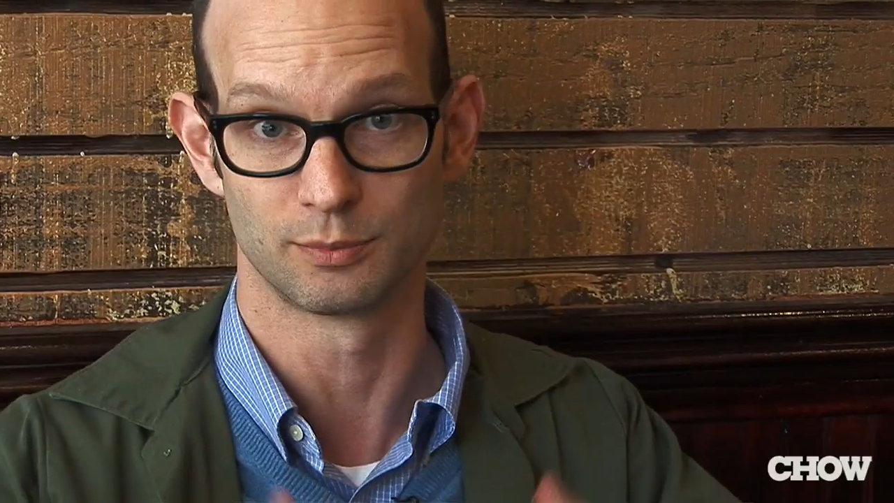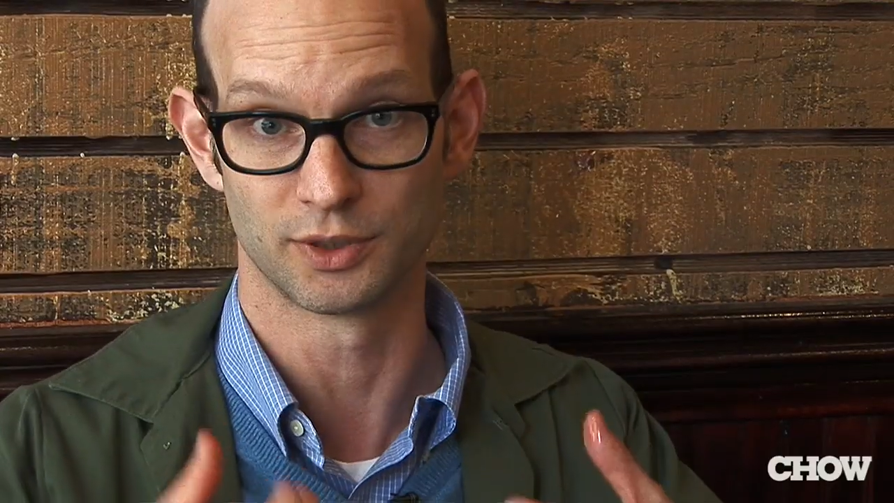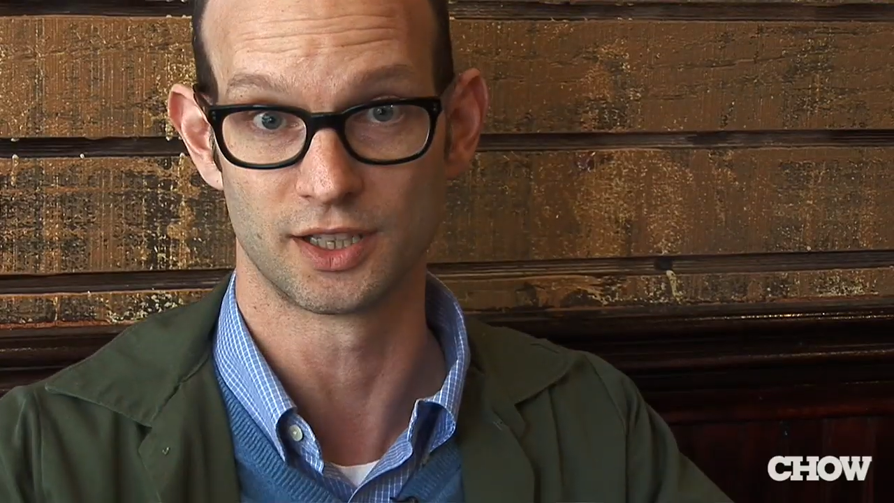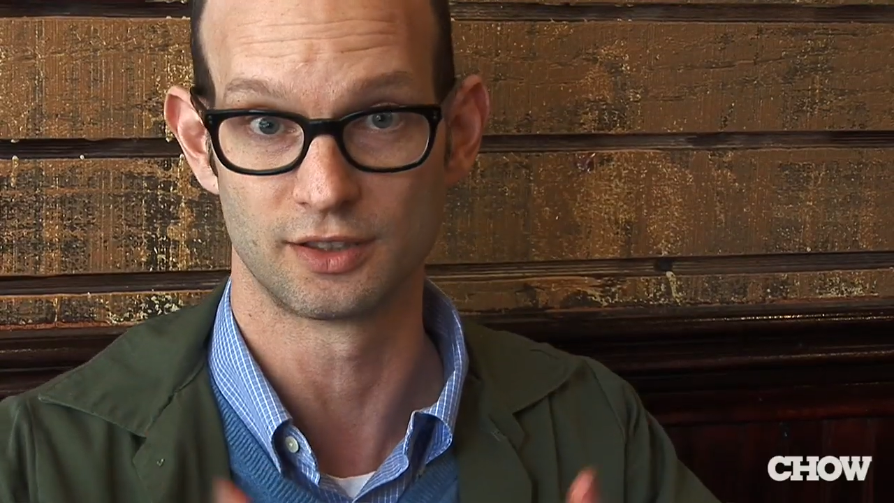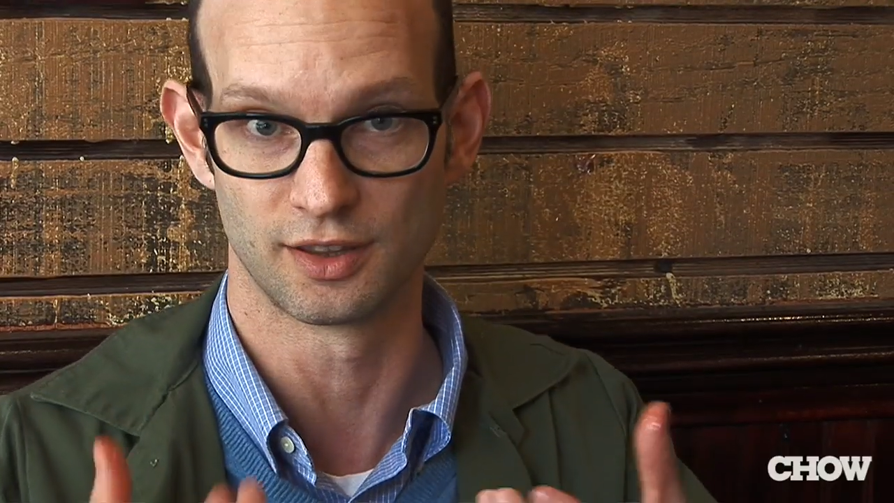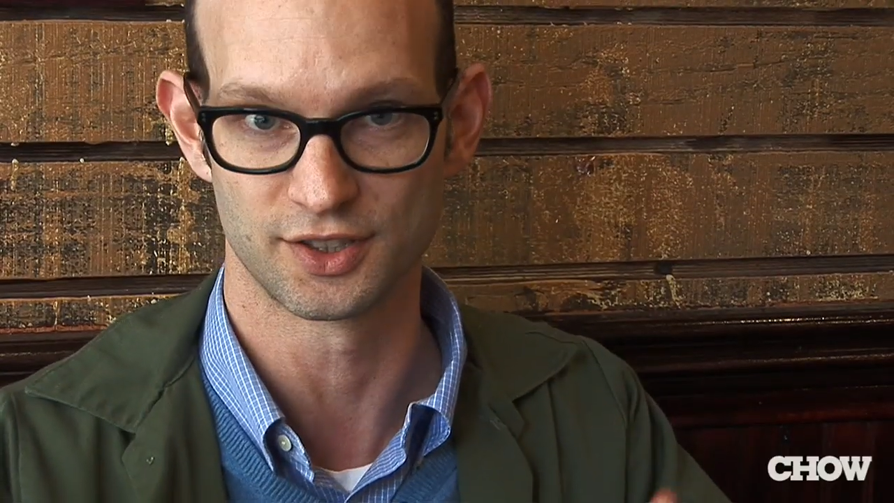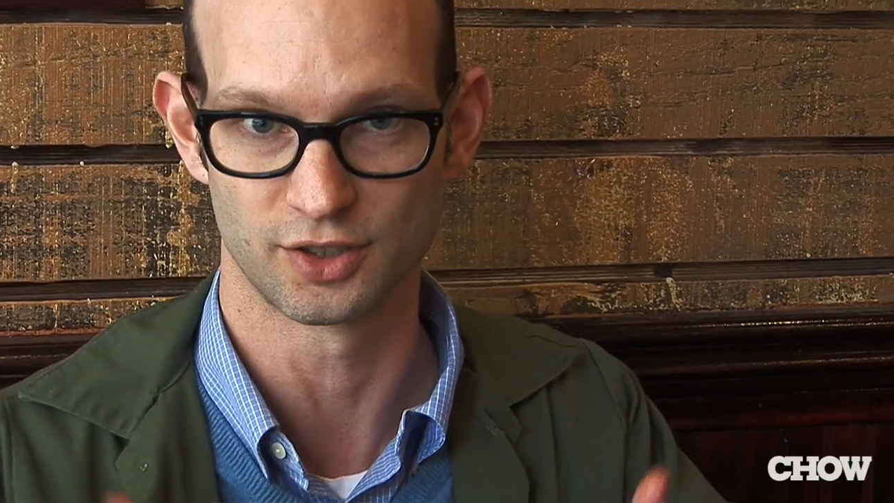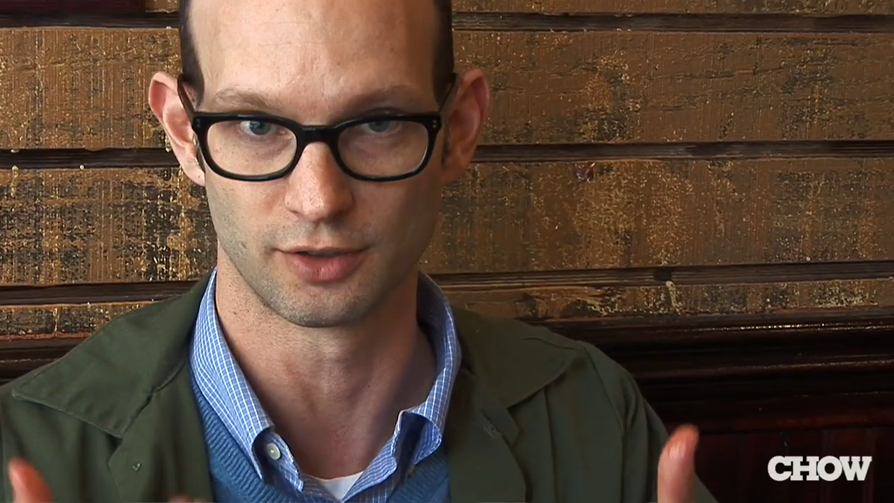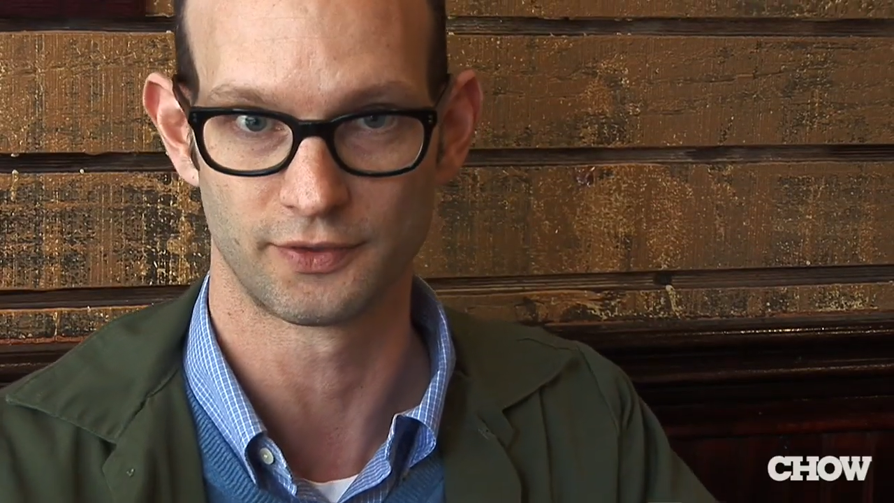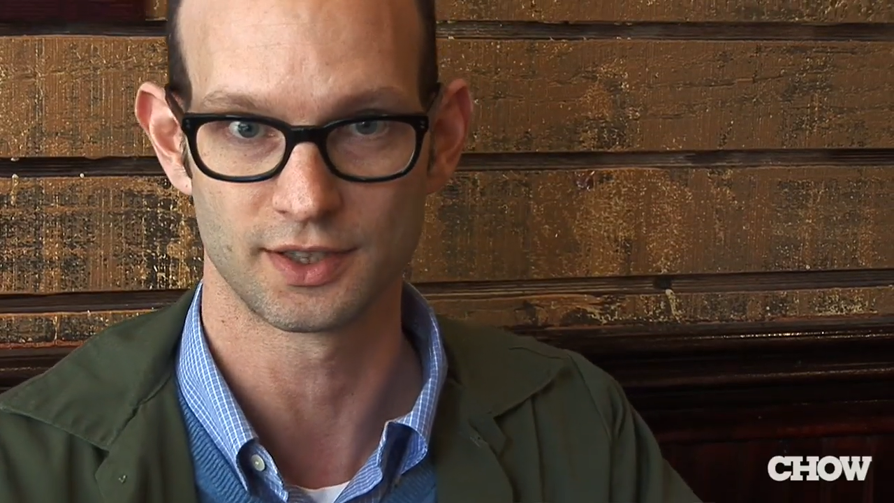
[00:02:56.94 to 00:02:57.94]
the blood to the
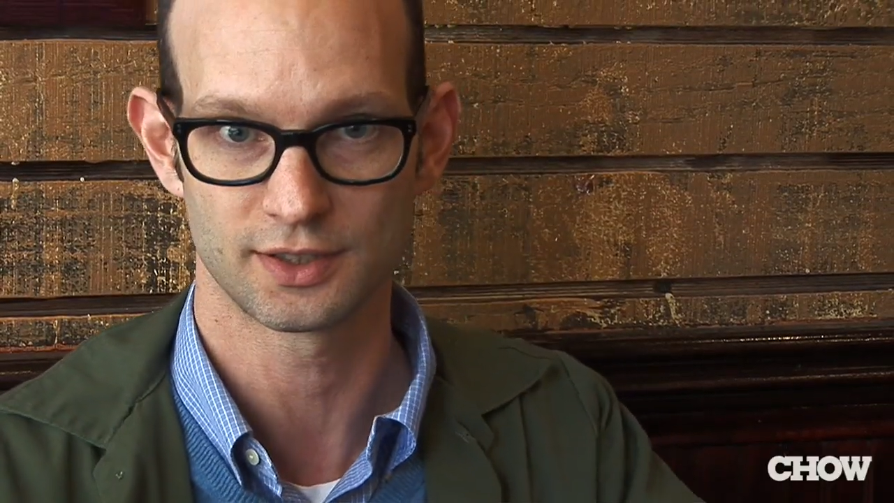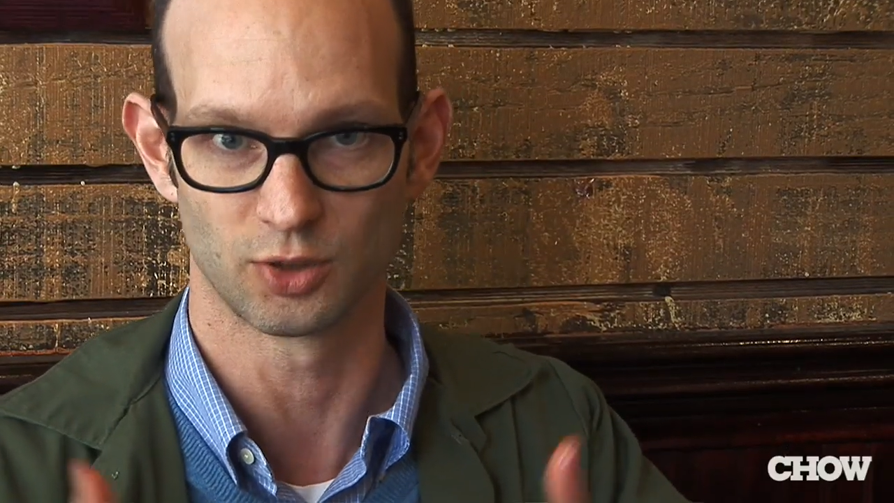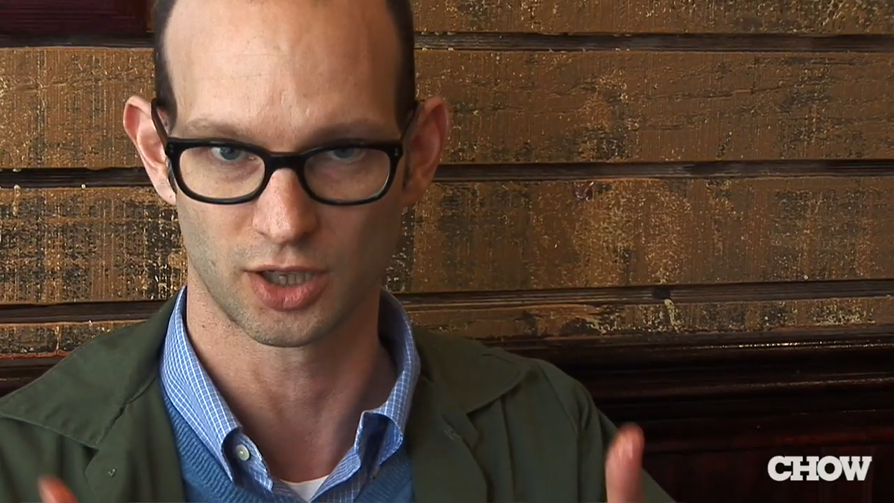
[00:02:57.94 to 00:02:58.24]
surface so